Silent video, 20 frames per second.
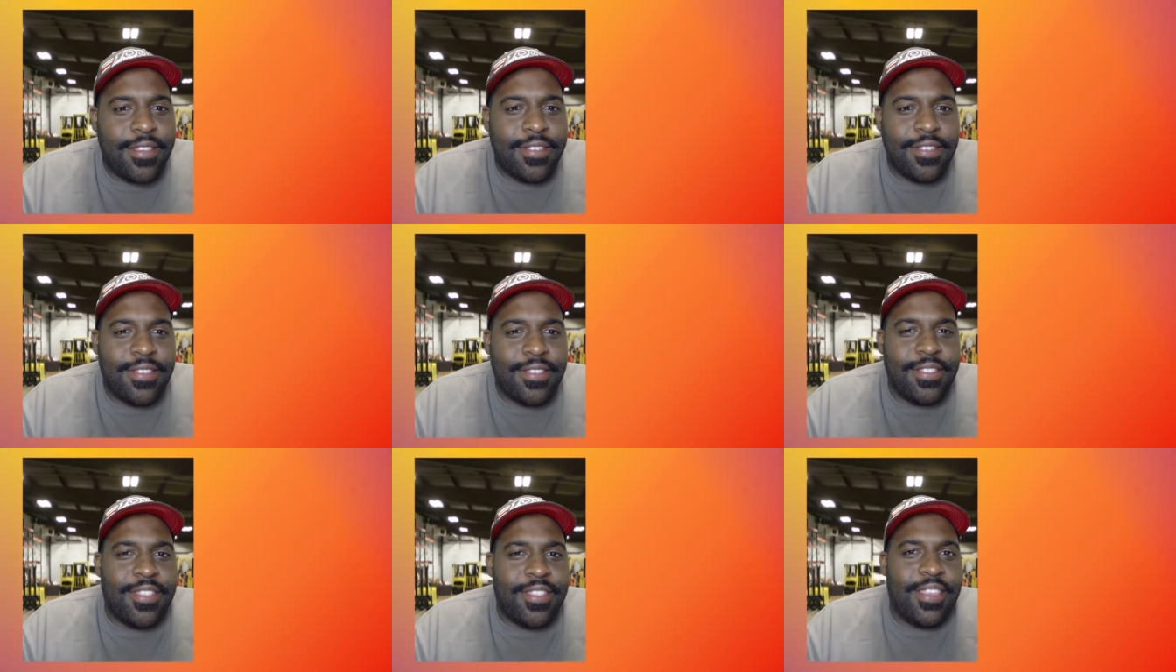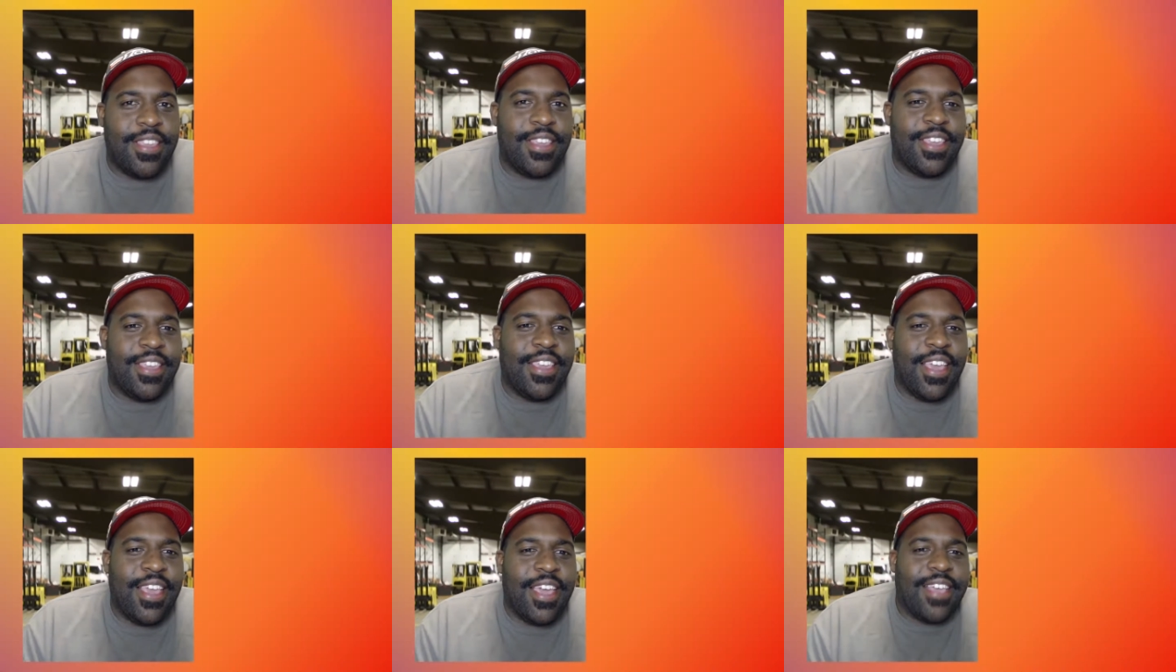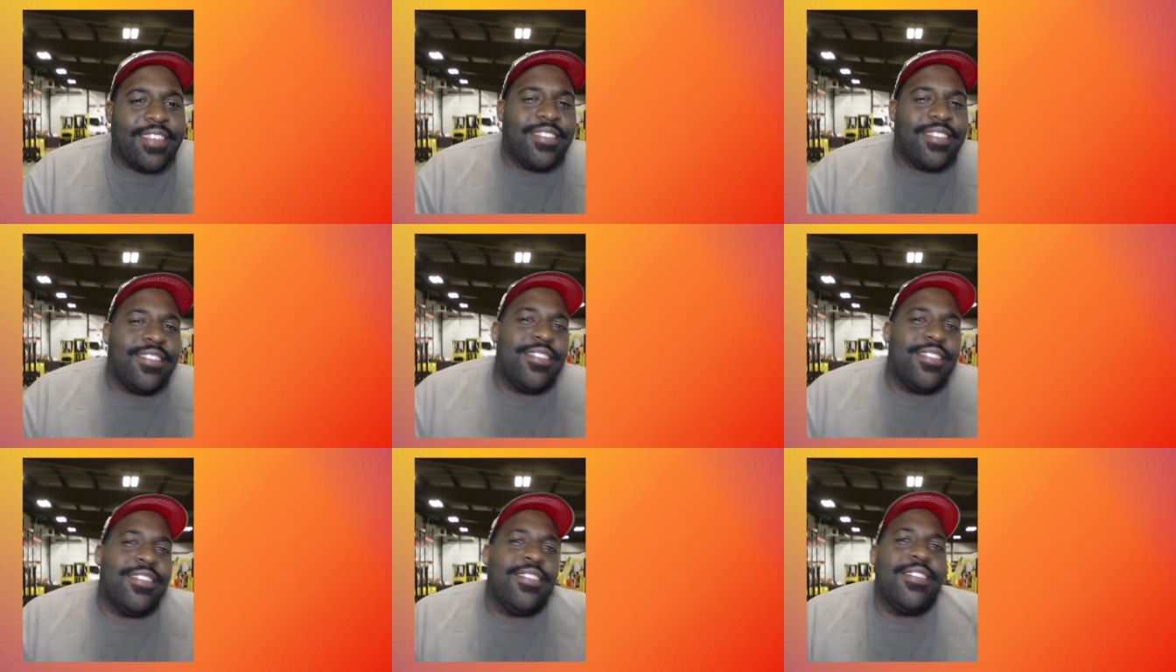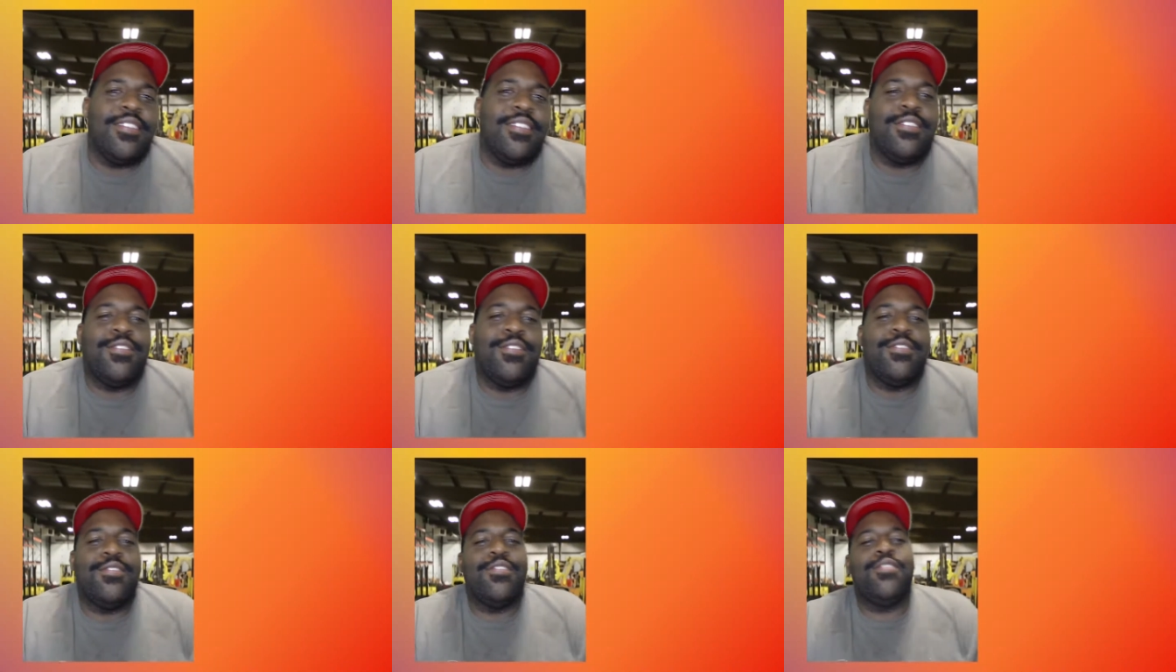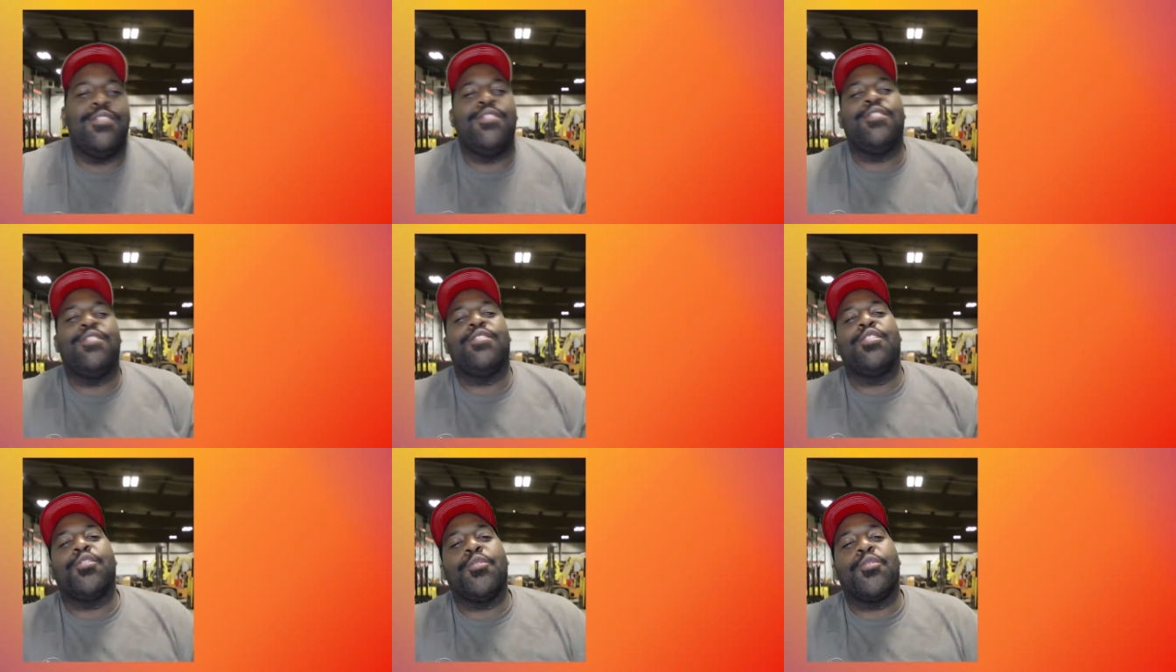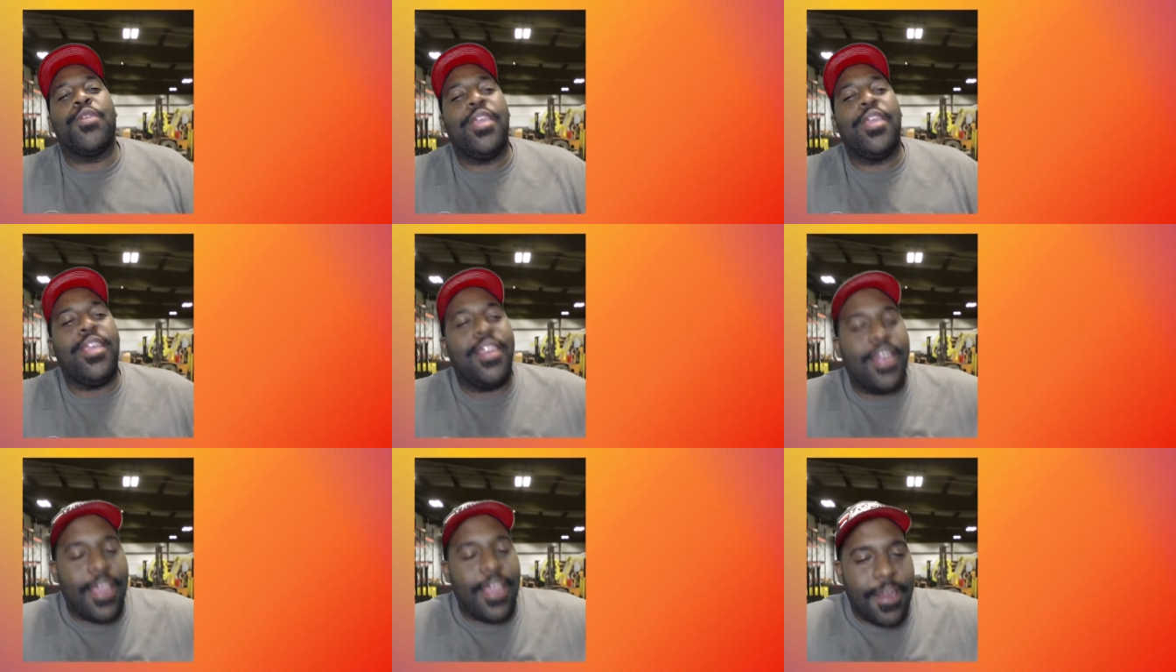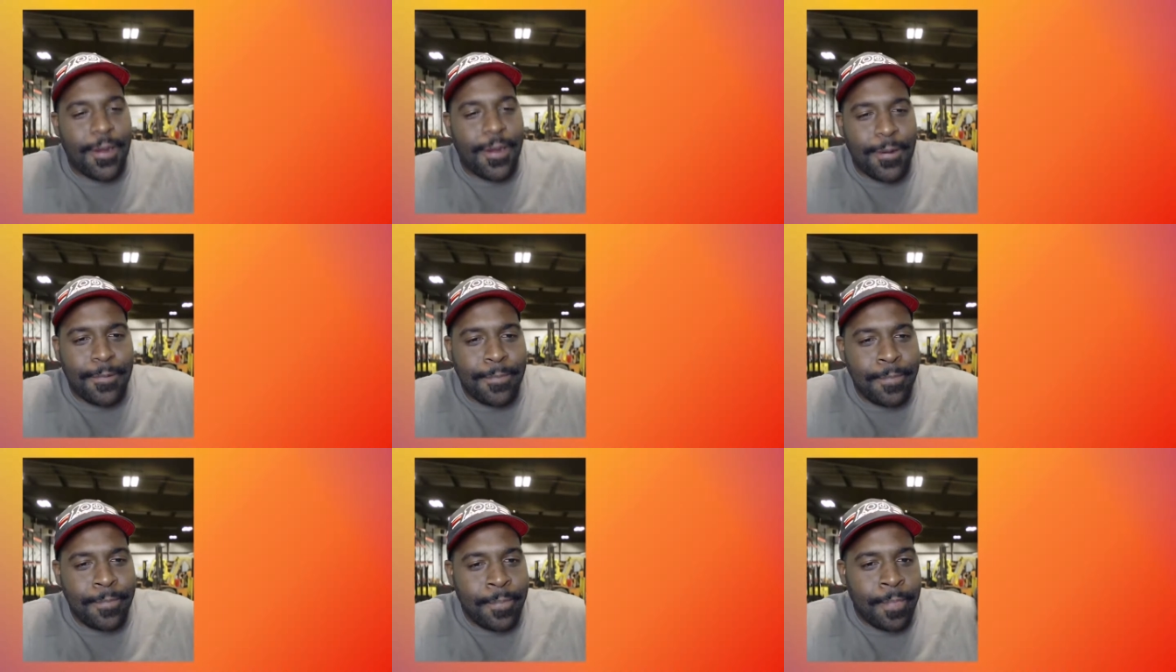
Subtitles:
the guest screen here,